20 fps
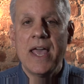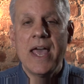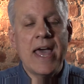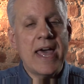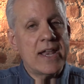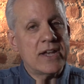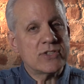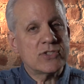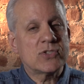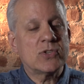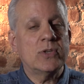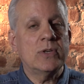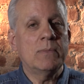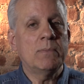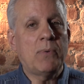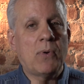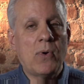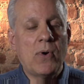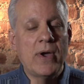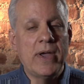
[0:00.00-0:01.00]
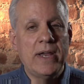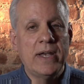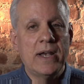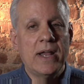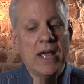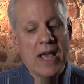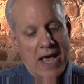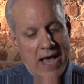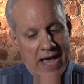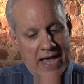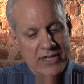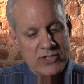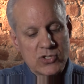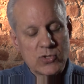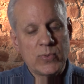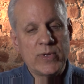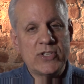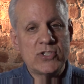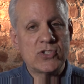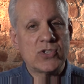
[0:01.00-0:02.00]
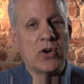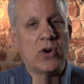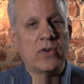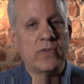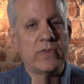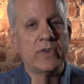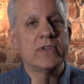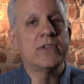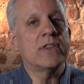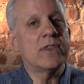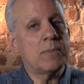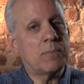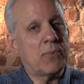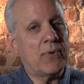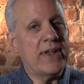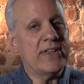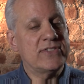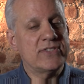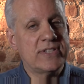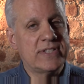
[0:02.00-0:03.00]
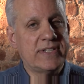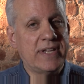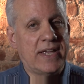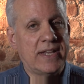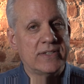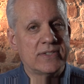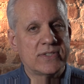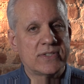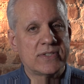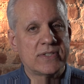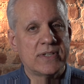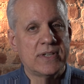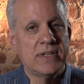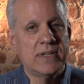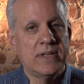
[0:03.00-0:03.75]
at a certain point, I switched over to the present tense.